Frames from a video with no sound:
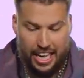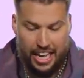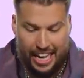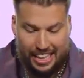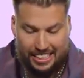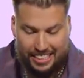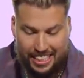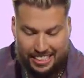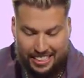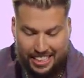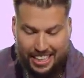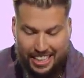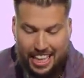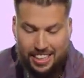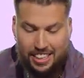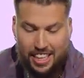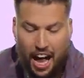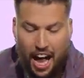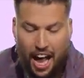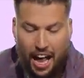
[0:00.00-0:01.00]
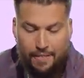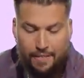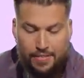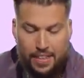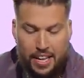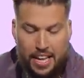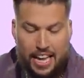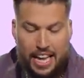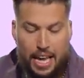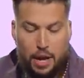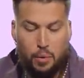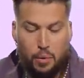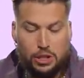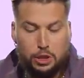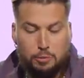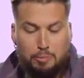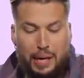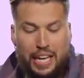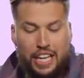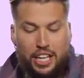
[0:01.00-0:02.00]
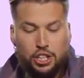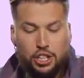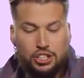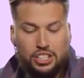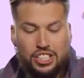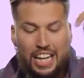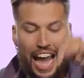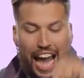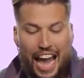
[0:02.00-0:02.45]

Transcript: it says that they thought it was Peter's